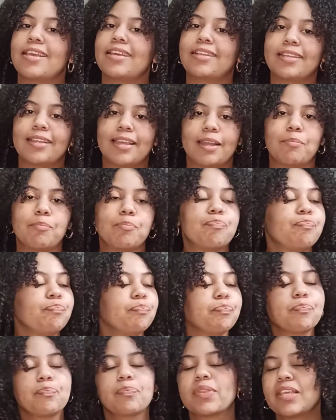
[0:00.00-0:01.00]
and again,
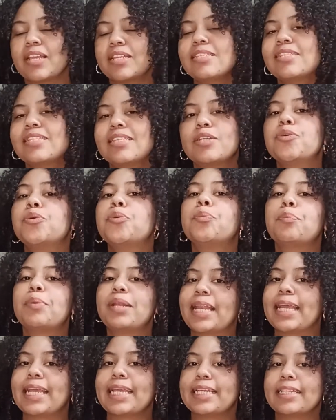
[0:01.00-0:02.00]
still
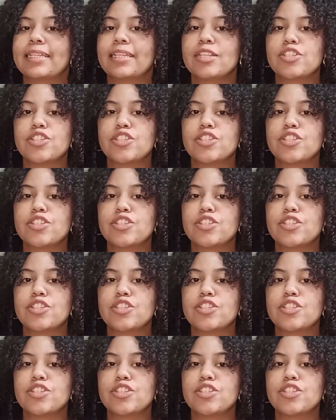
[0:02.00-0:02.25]
plain.